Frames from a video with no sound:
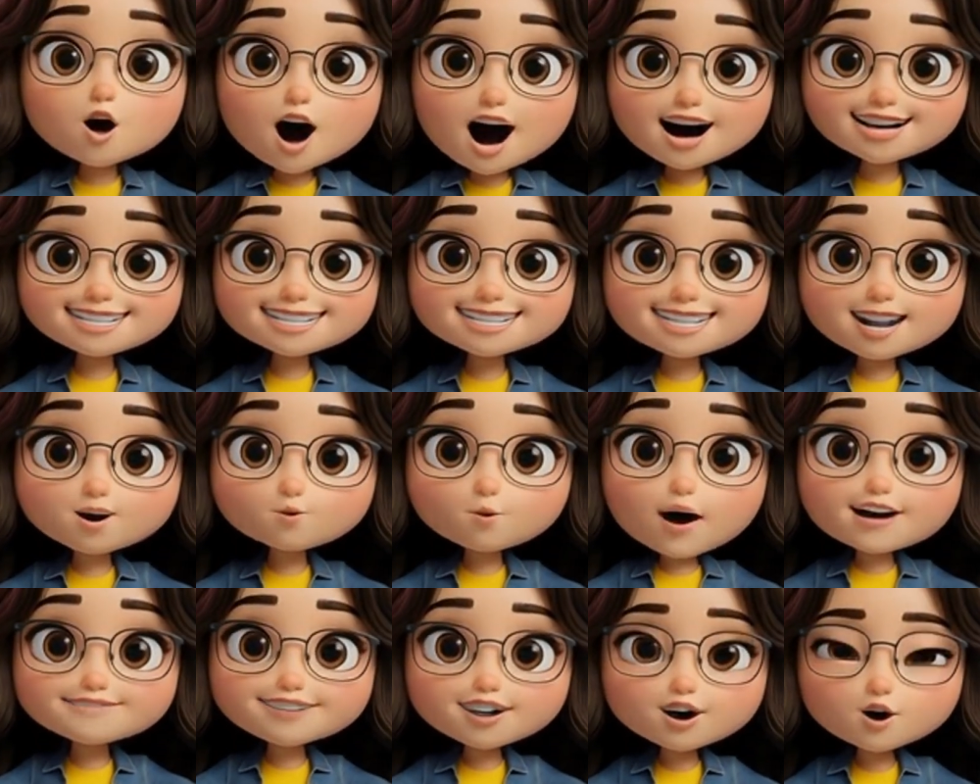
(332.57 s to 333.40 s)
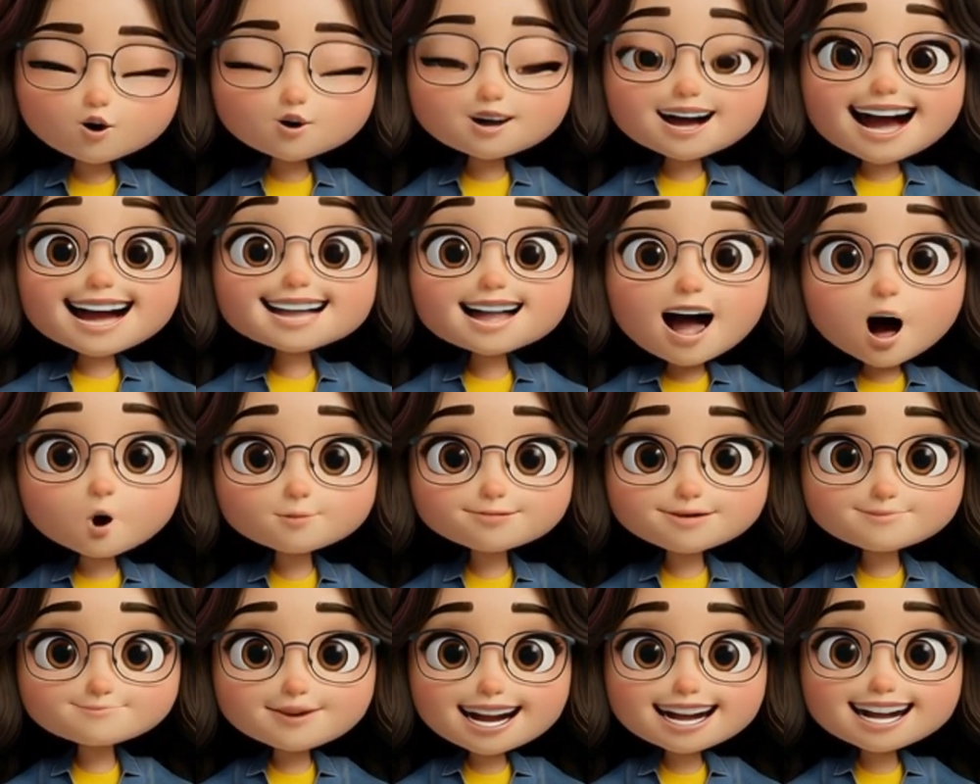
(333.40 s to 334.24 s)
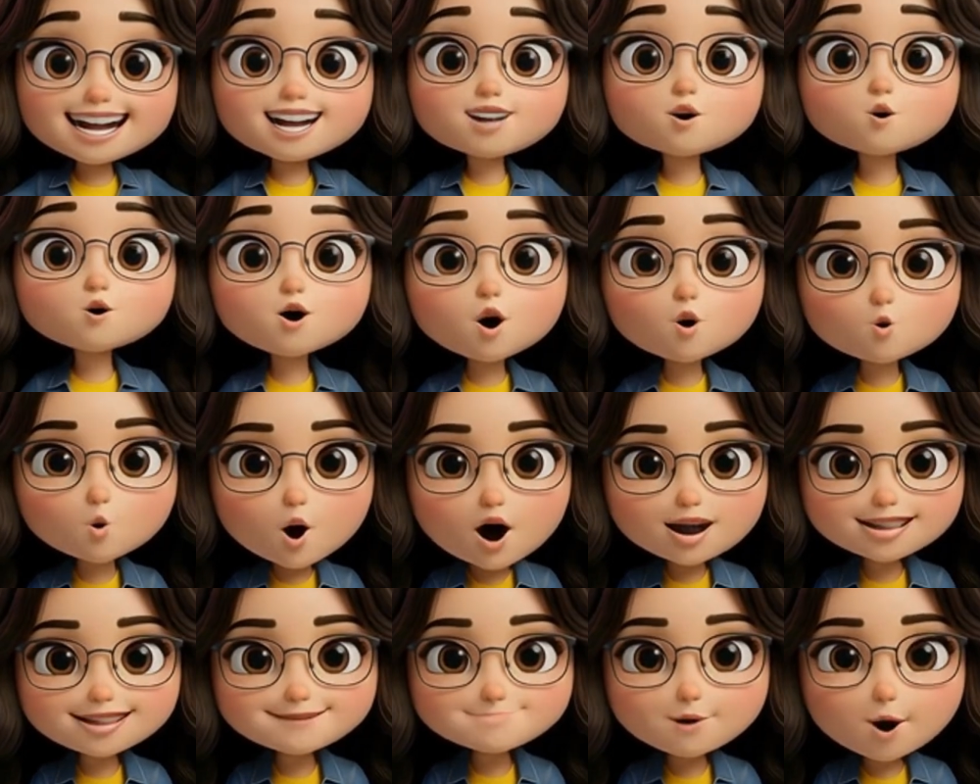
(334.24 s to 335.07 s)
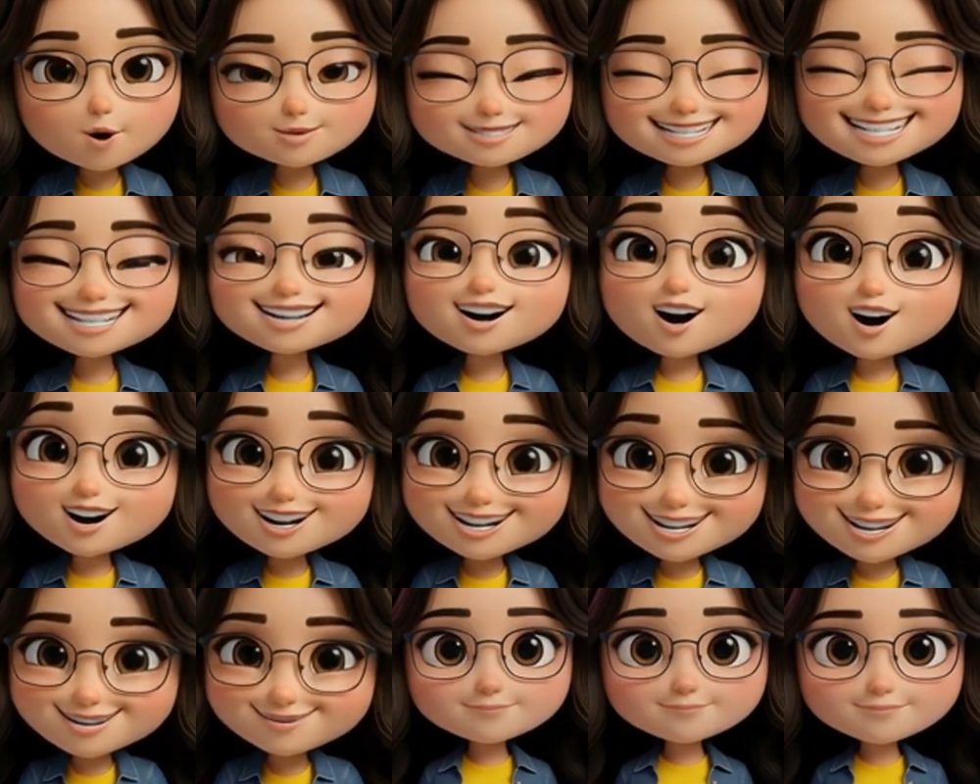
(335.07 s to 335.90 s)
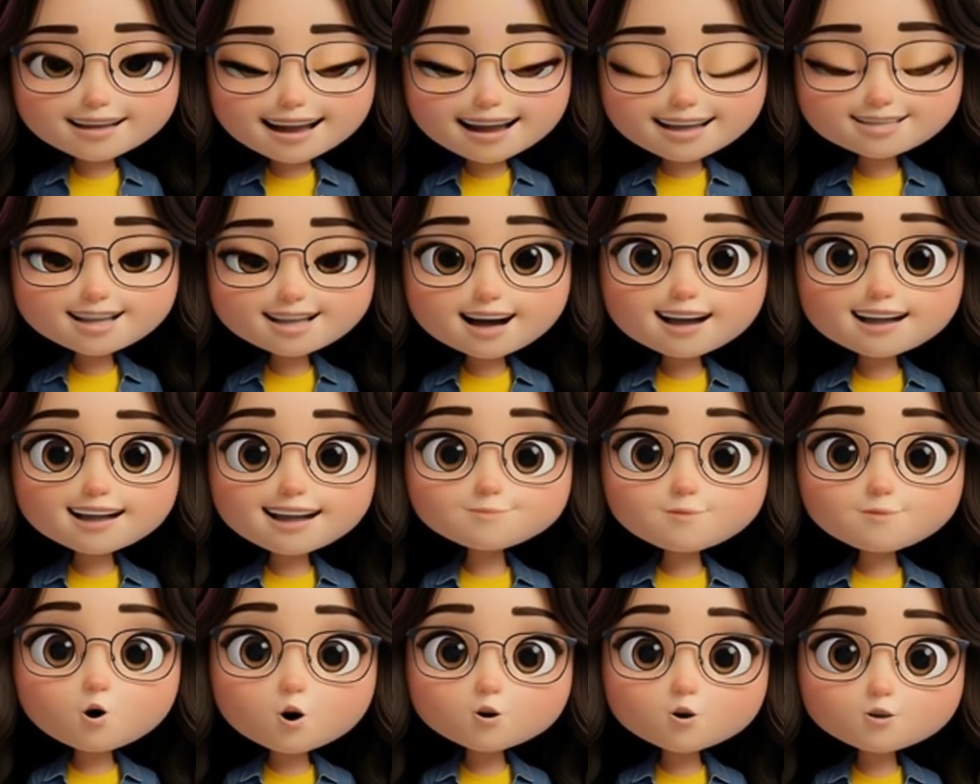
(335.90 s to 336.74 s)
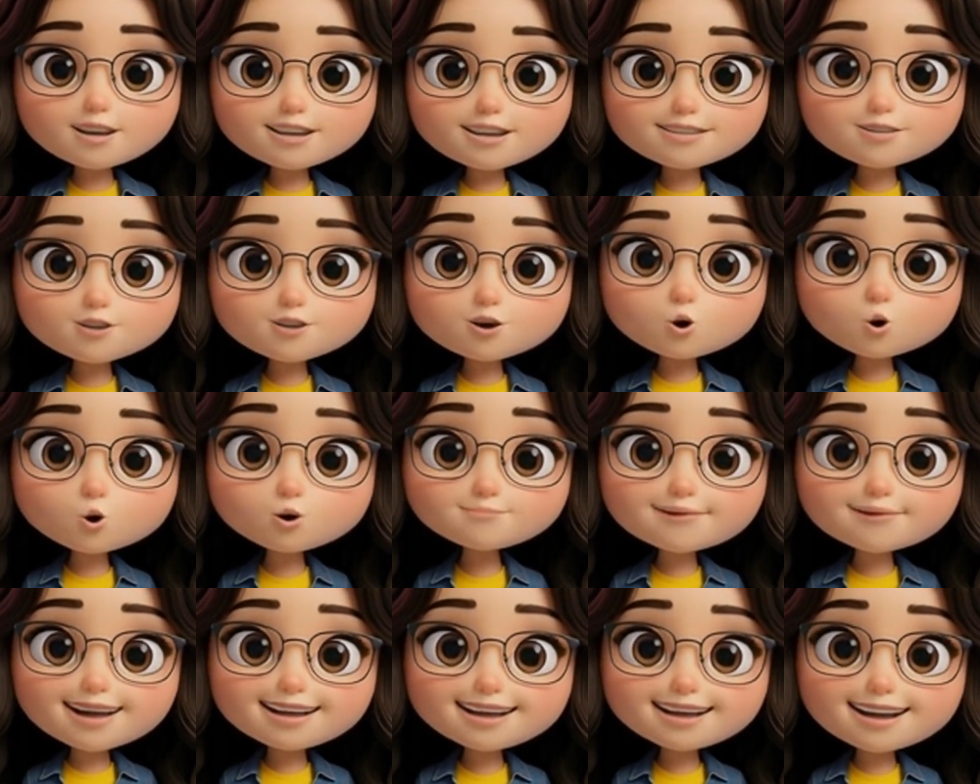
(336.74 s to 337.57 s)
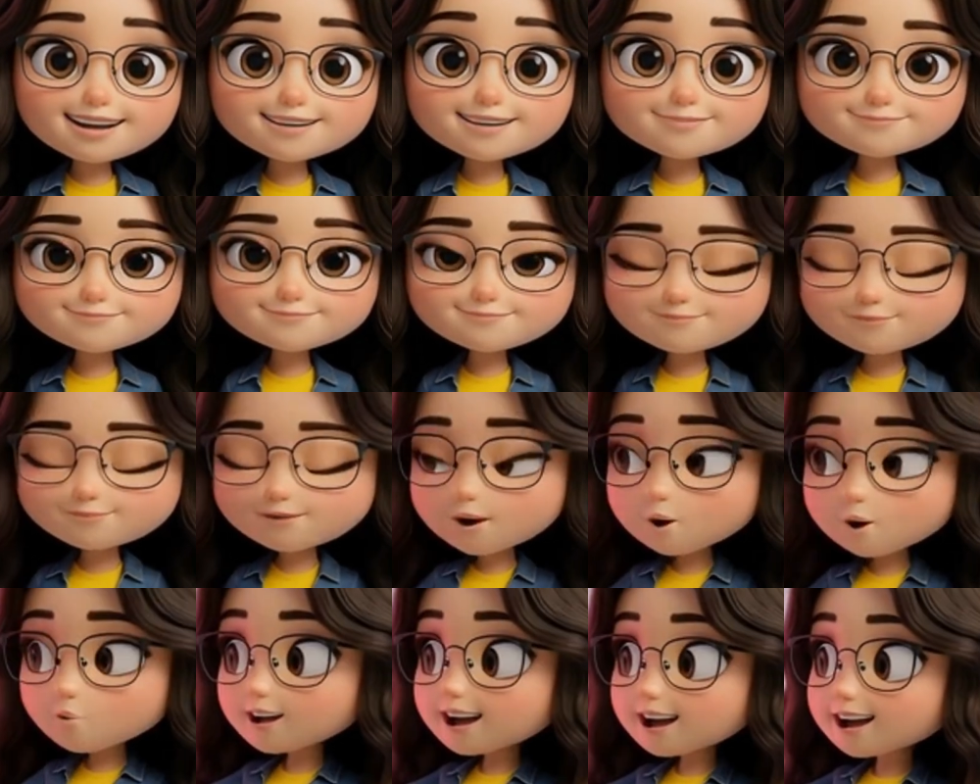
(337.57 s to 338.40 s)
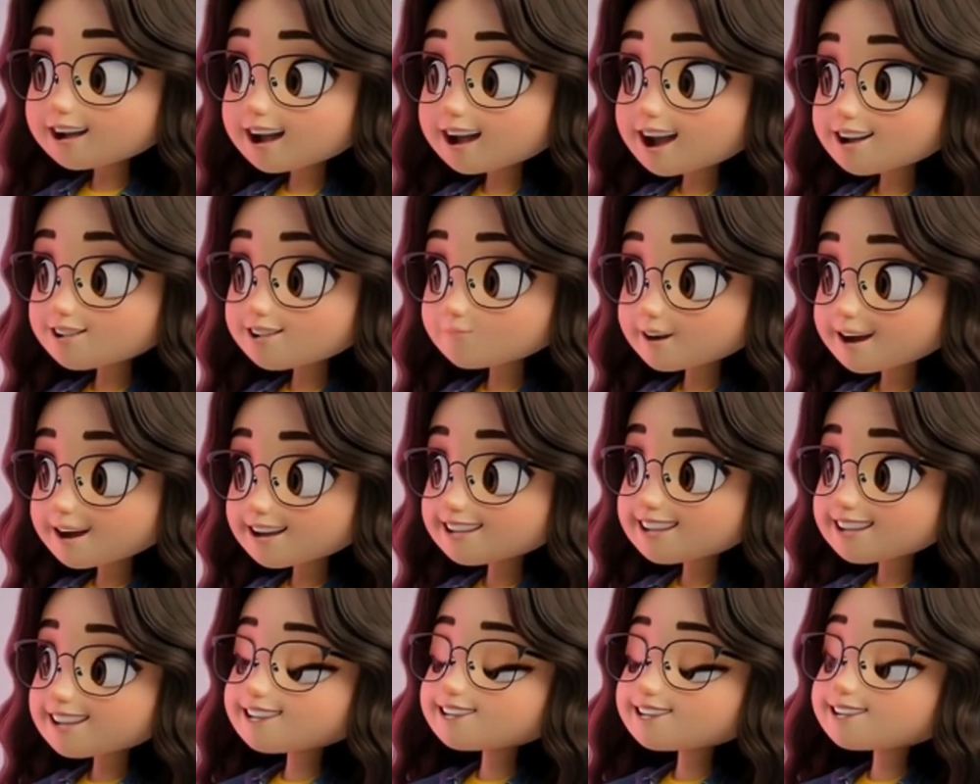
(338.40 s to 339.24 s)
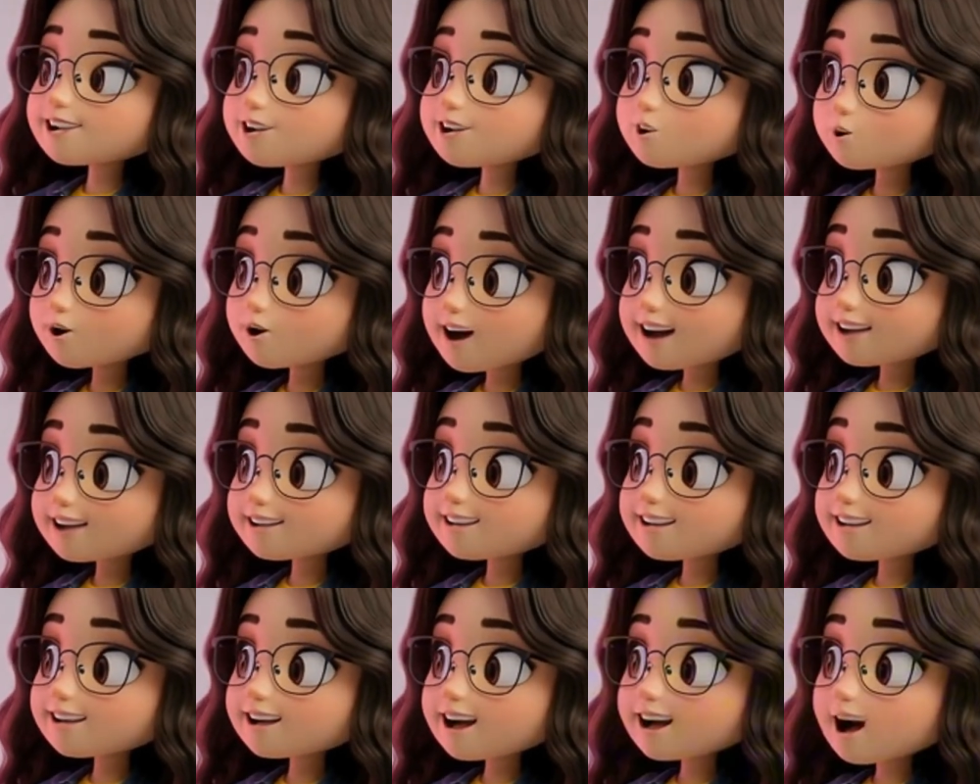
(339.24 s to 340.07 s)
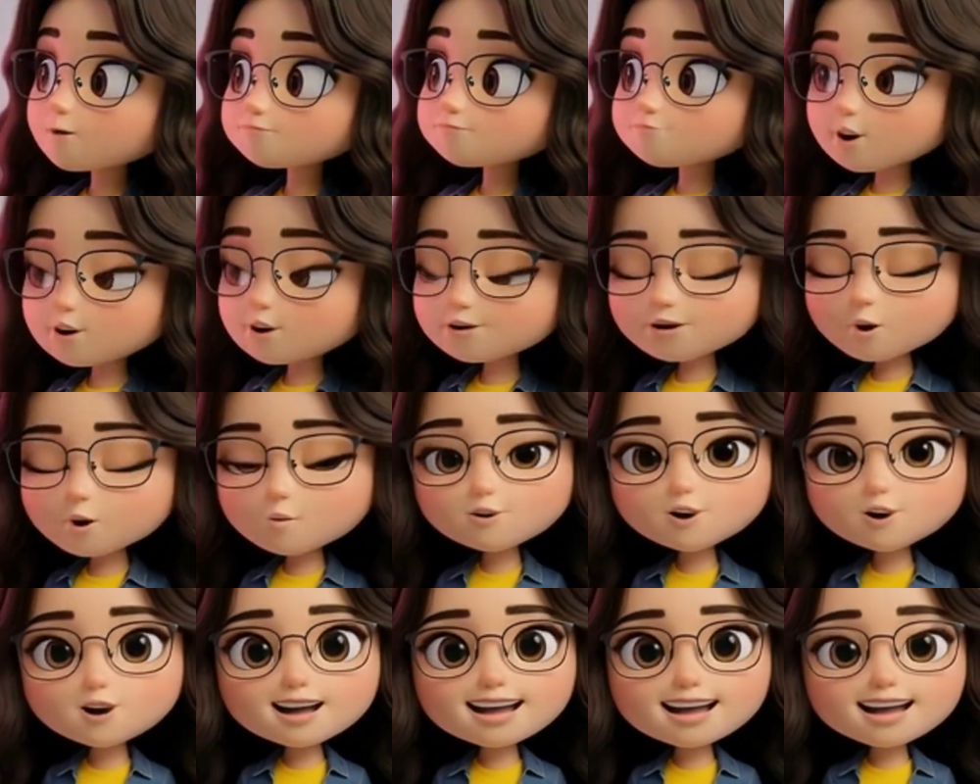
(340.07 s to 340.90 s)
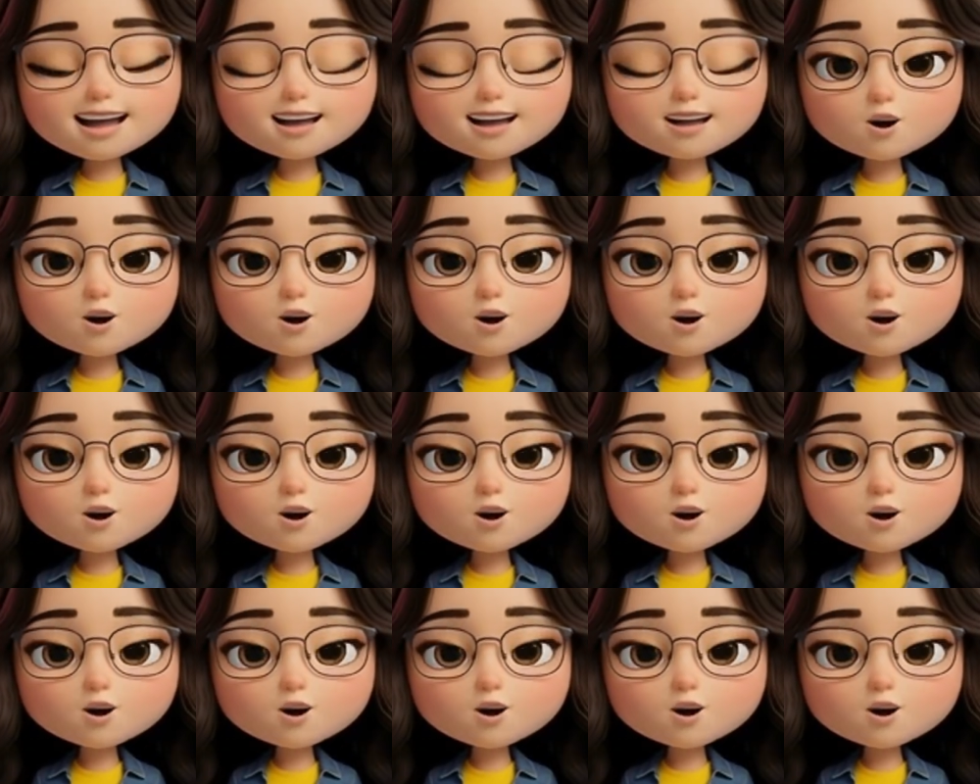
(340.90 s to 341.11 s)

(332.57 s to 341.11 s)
Cons. Does not generate direct revenue. Overposting may reduce engagement. Low-quality posts hurt algorithm signals.